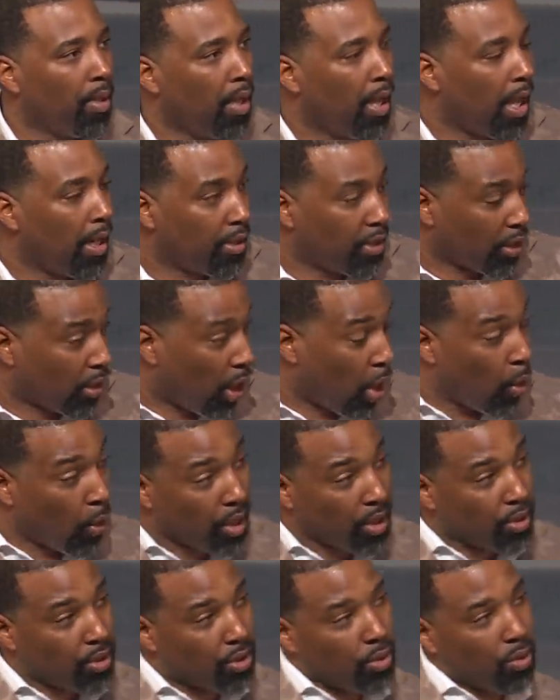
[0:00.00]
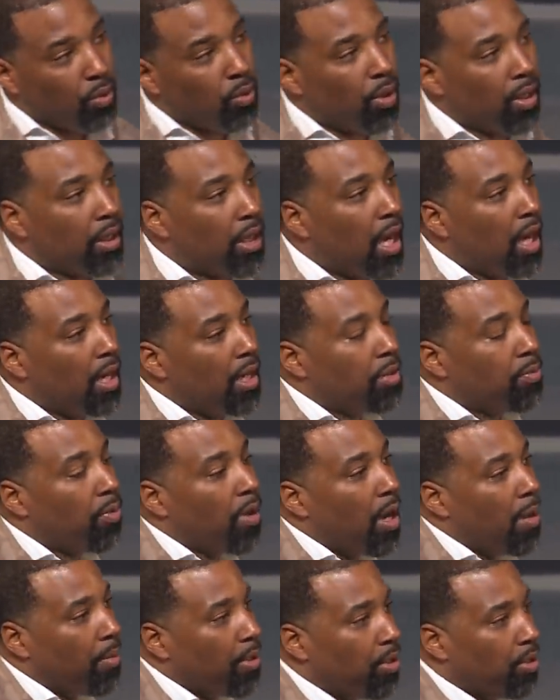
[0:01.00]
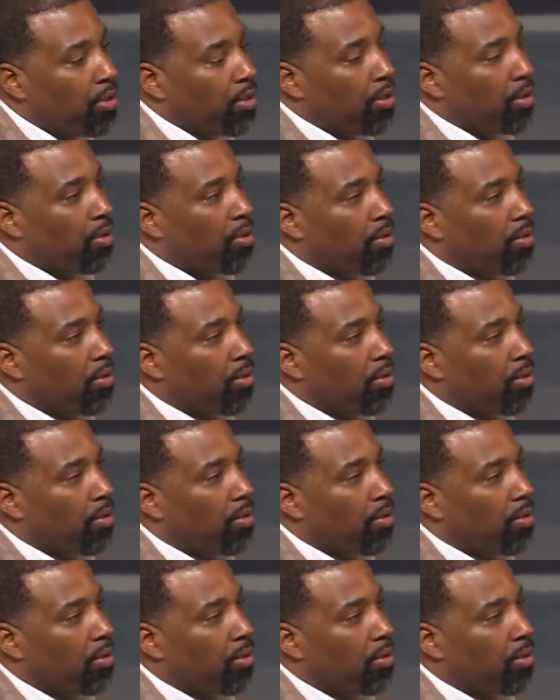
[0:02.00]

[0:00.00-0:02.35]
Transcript: and to go into what God has promised you.